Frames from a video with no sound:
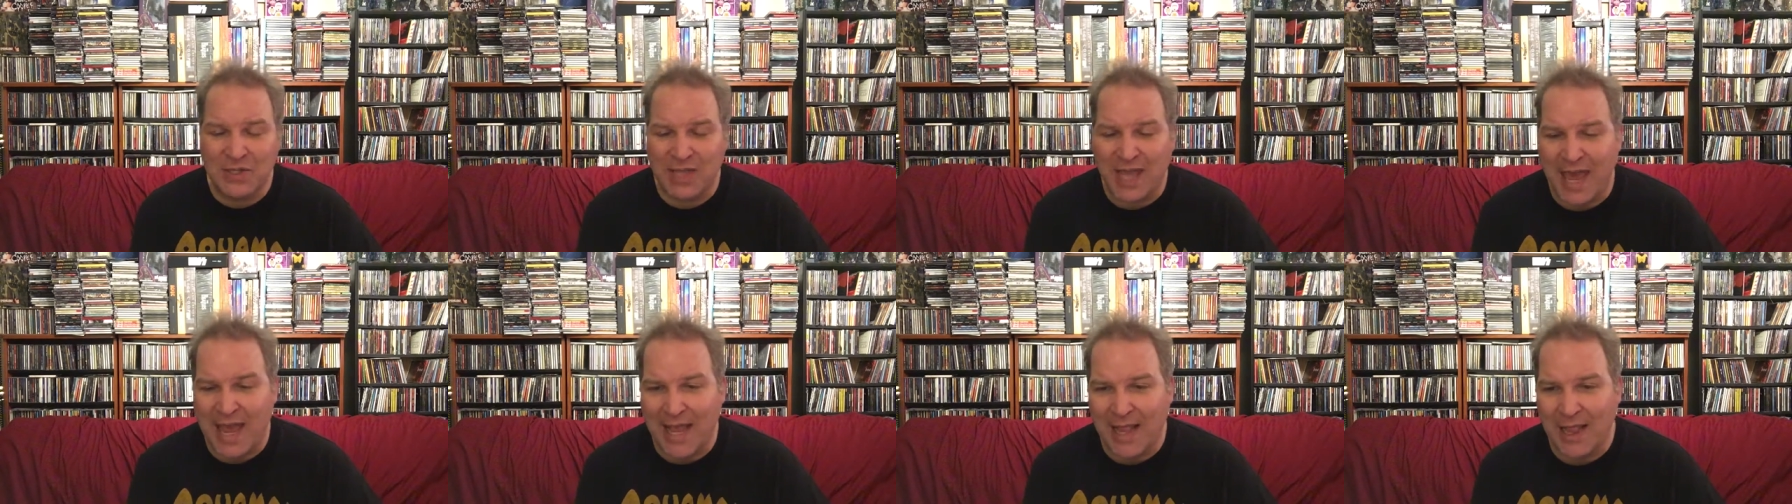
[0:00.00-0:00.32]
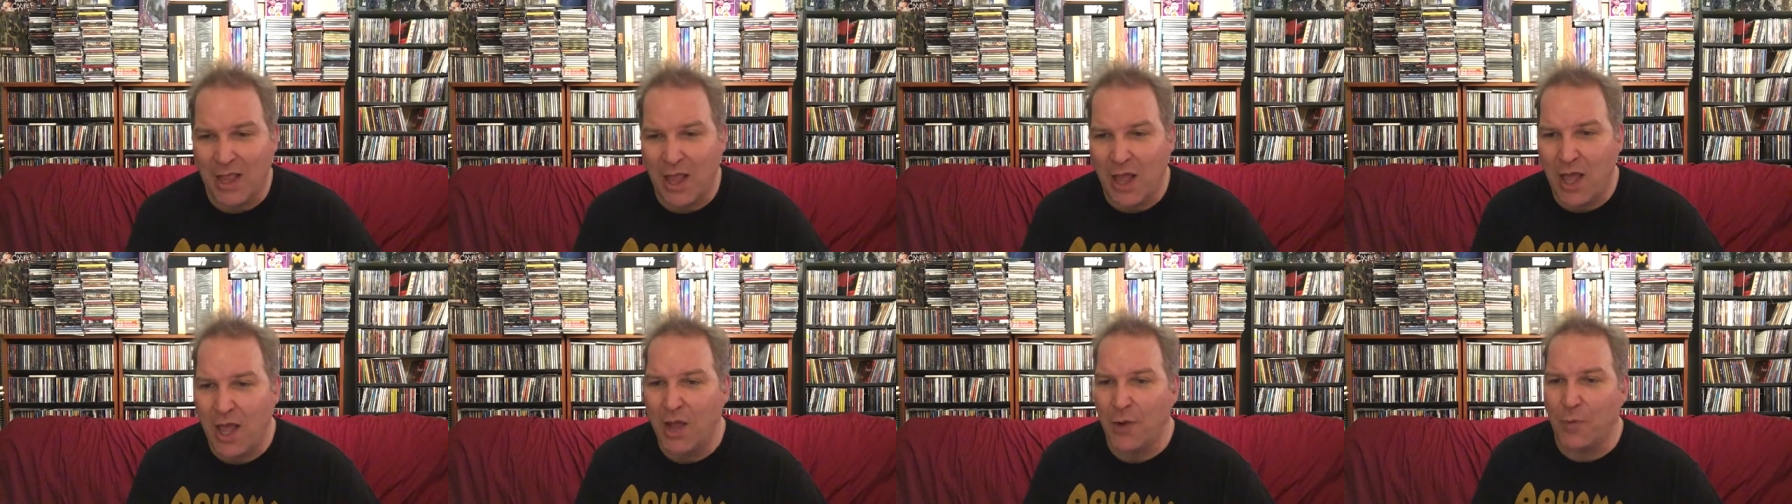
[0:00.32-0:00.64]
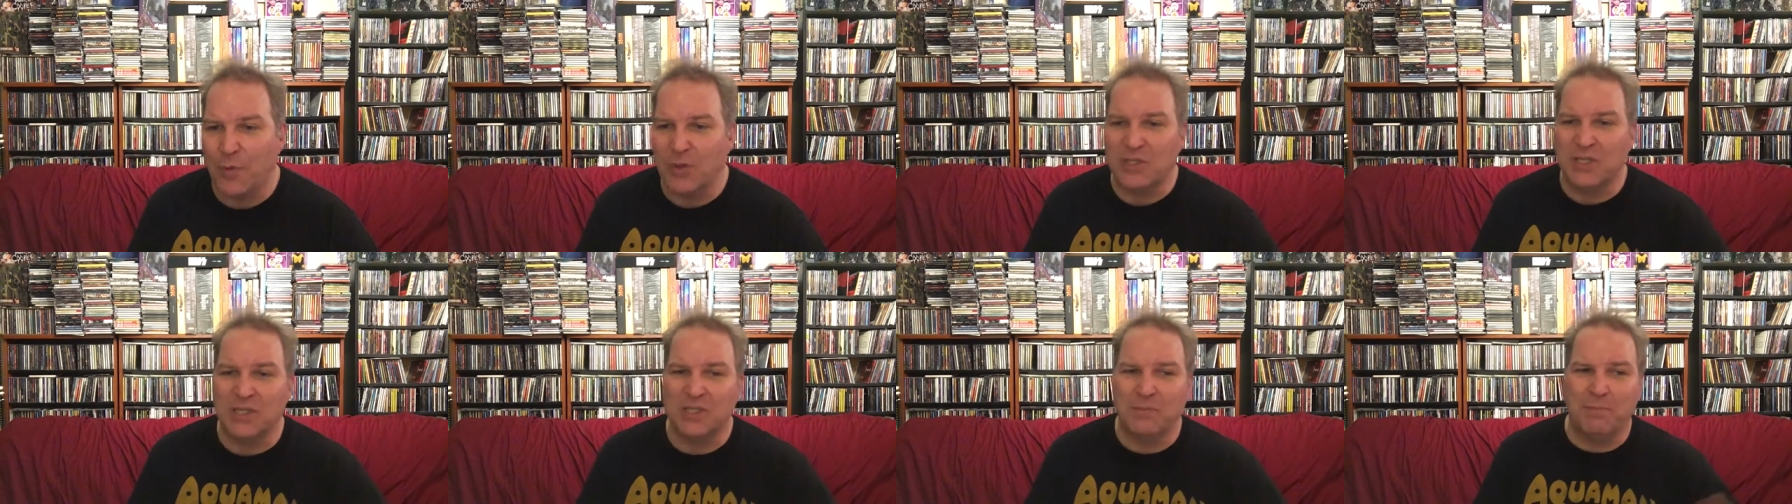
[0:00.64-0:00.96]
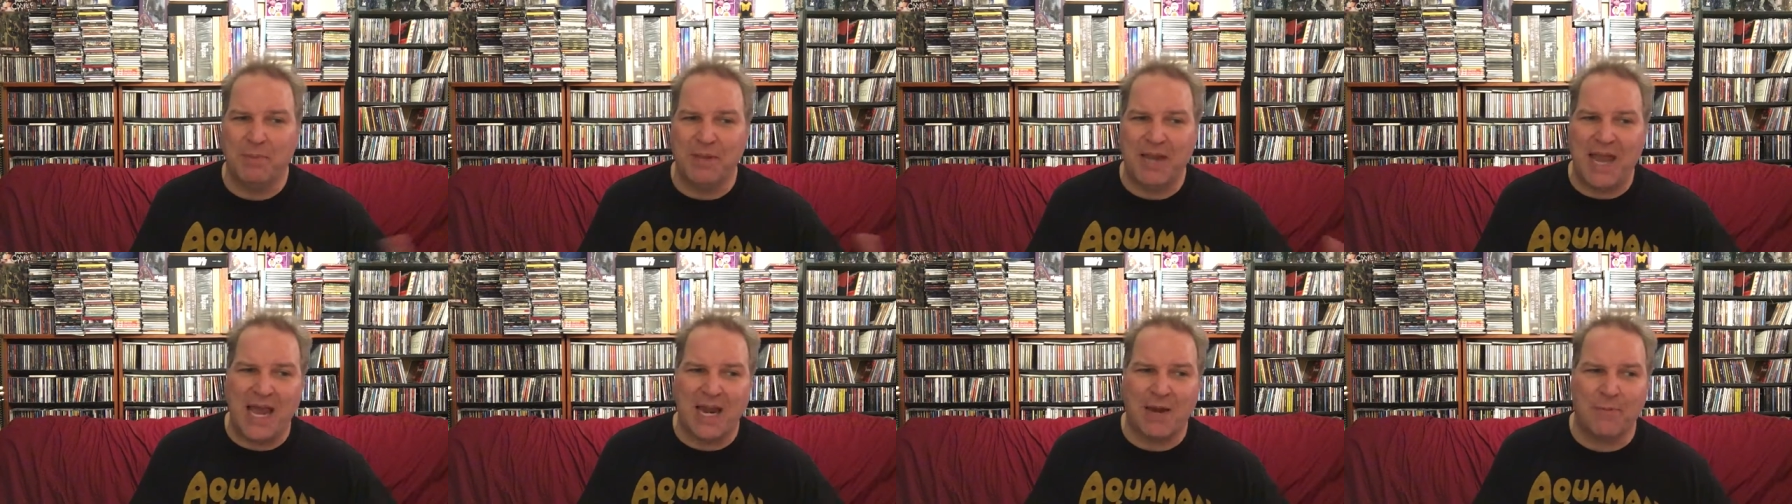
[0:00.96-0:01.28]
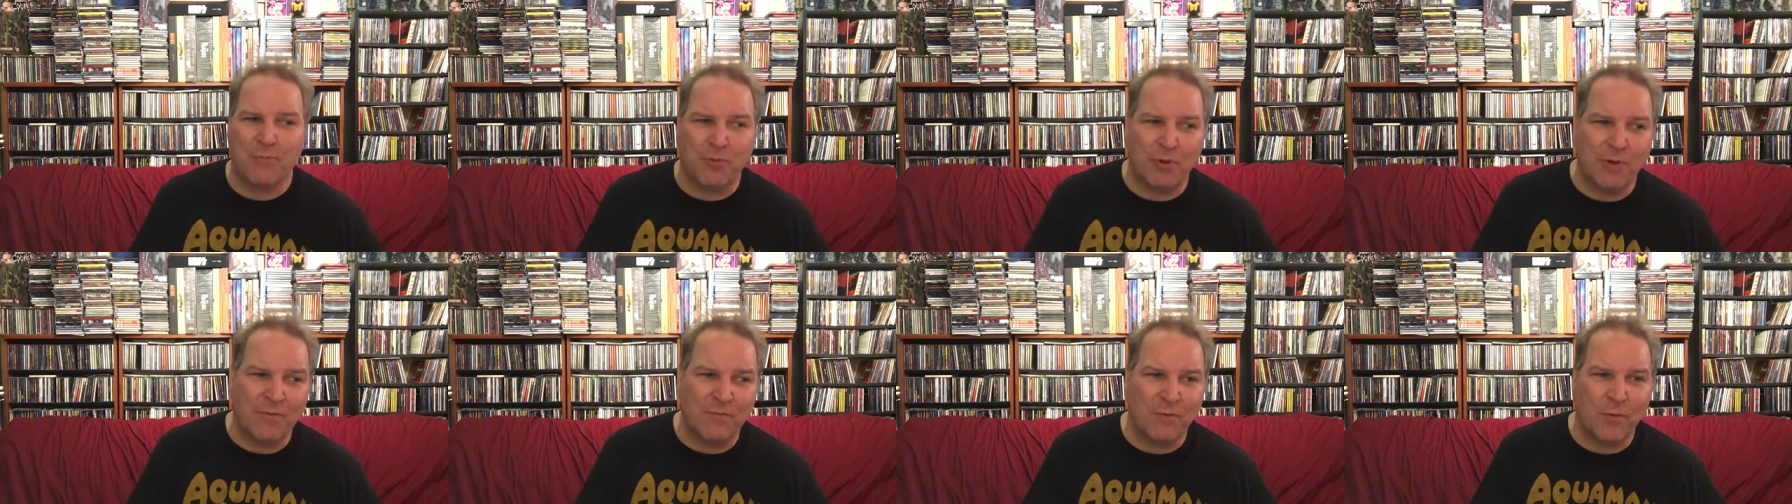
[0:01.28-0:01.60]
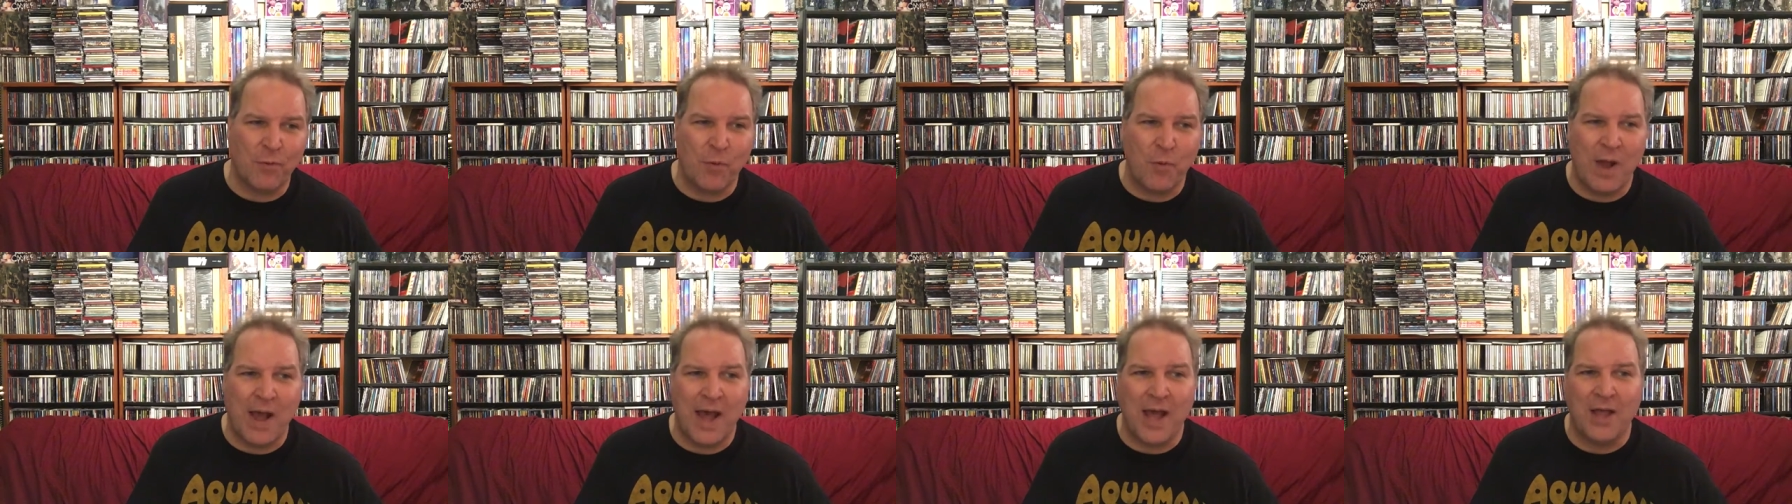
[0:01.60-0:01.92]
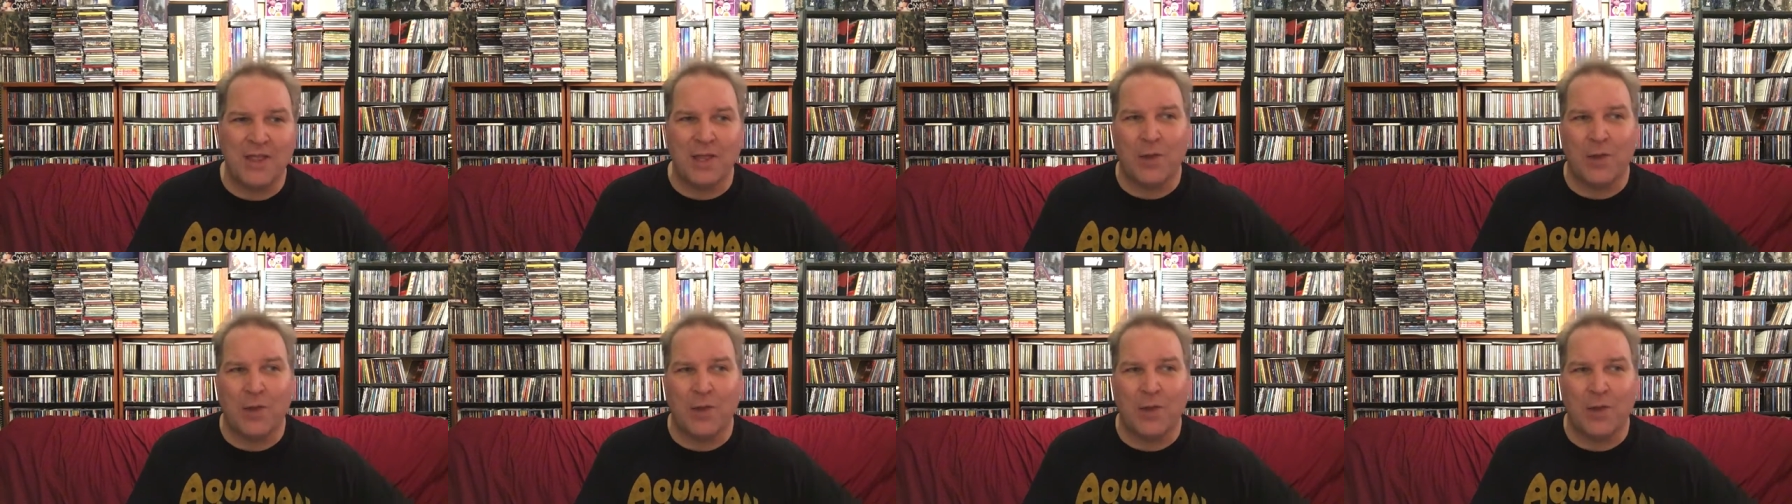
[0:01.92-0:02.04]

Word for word: catalog, which has been out of print for a while.